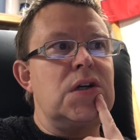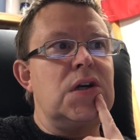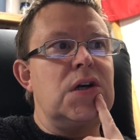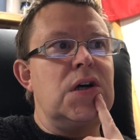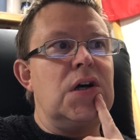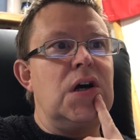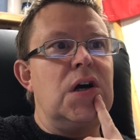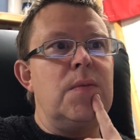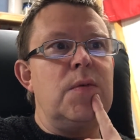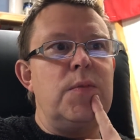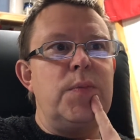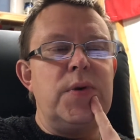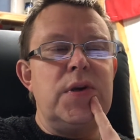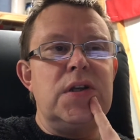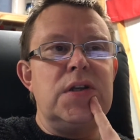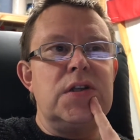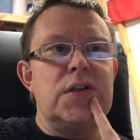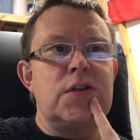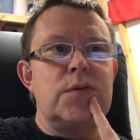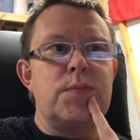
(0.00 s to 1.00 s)
I'm a bit
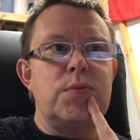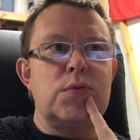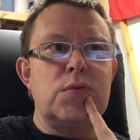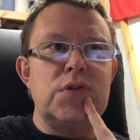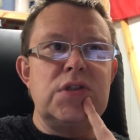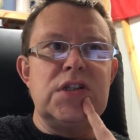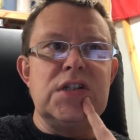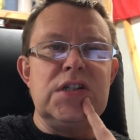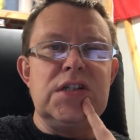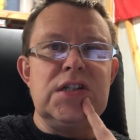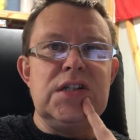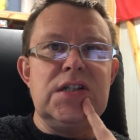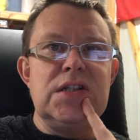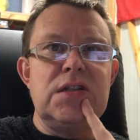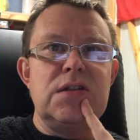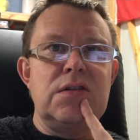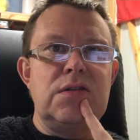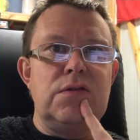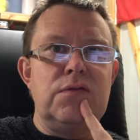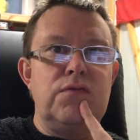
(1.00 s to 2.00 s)
disappointed in it.
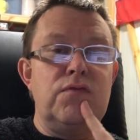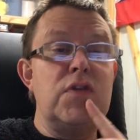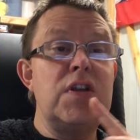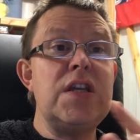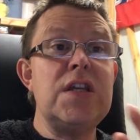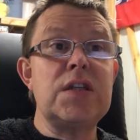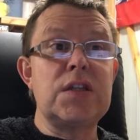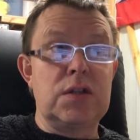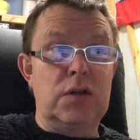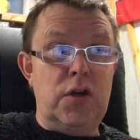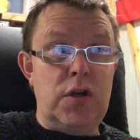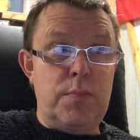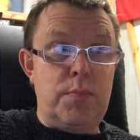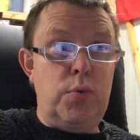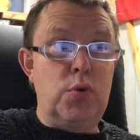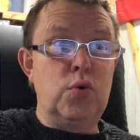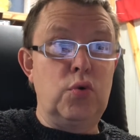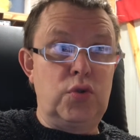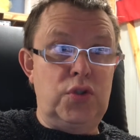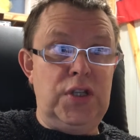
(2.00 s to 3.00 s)
The reason I
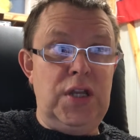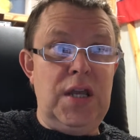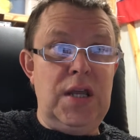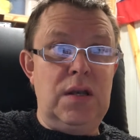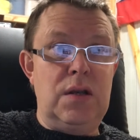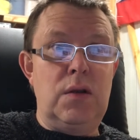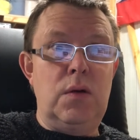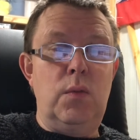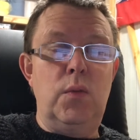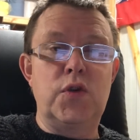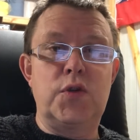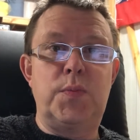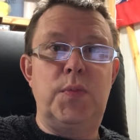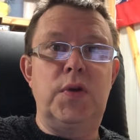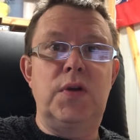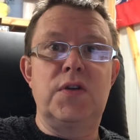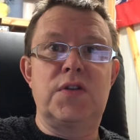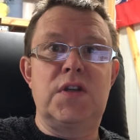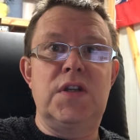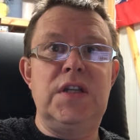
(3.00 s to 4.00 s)
bought it was
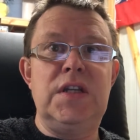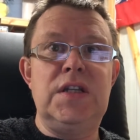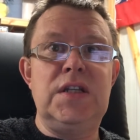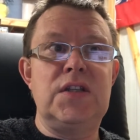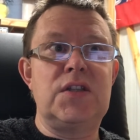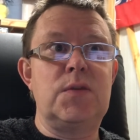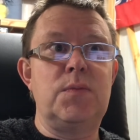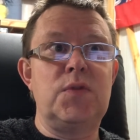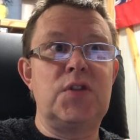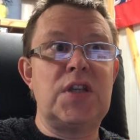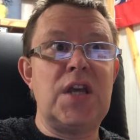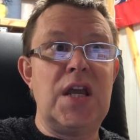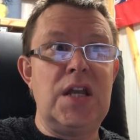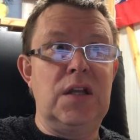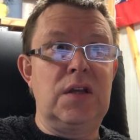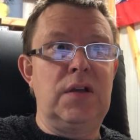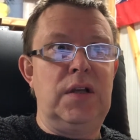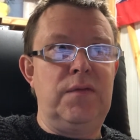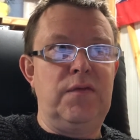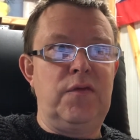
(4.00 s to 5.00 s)
because I needed some
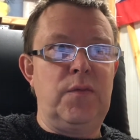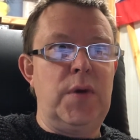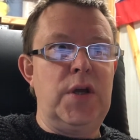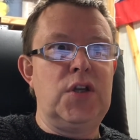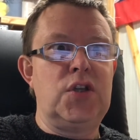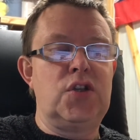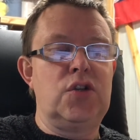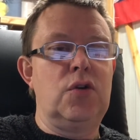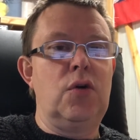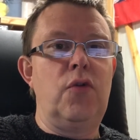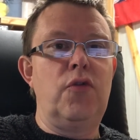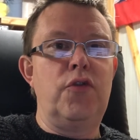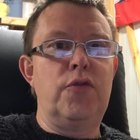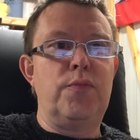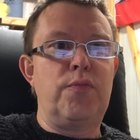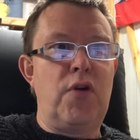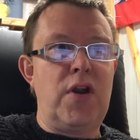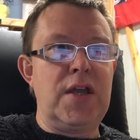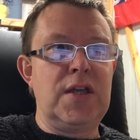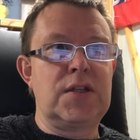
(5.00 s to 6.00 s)
technical information on the
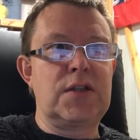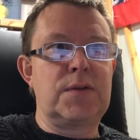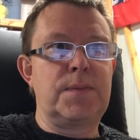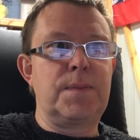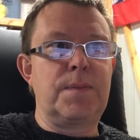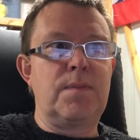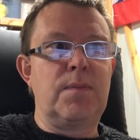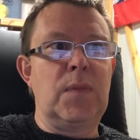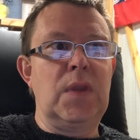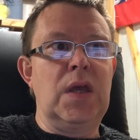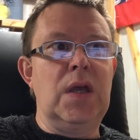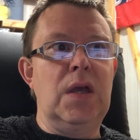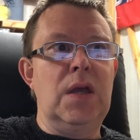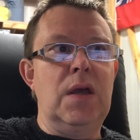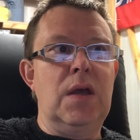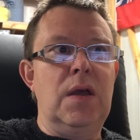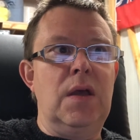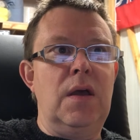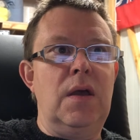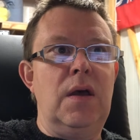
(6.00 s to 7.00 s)
brakes.
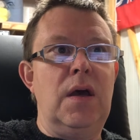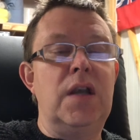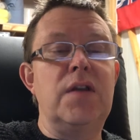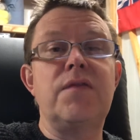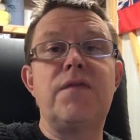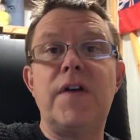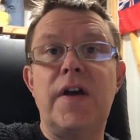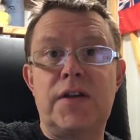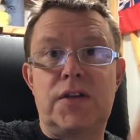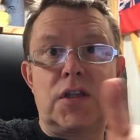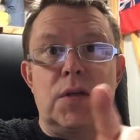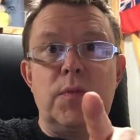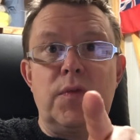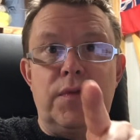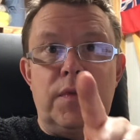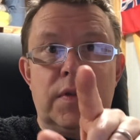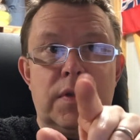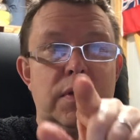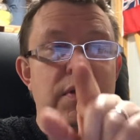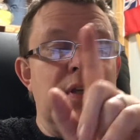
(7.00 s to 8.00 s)
And in fact, some of
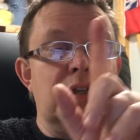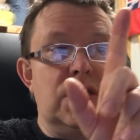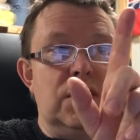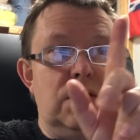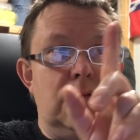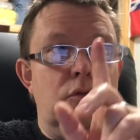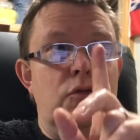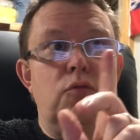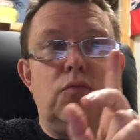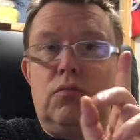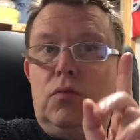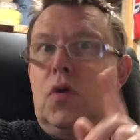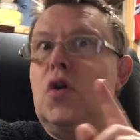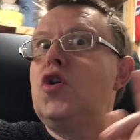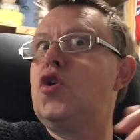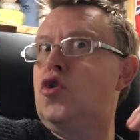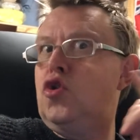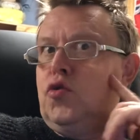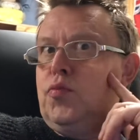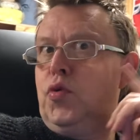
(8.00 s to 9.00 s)
that, actually,
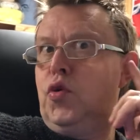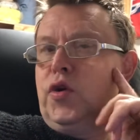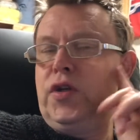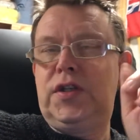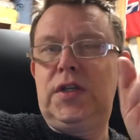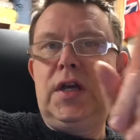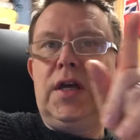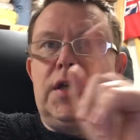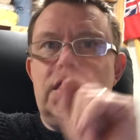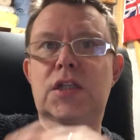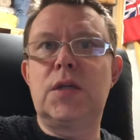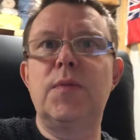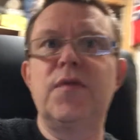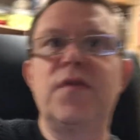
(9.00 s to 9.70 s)
good point, some of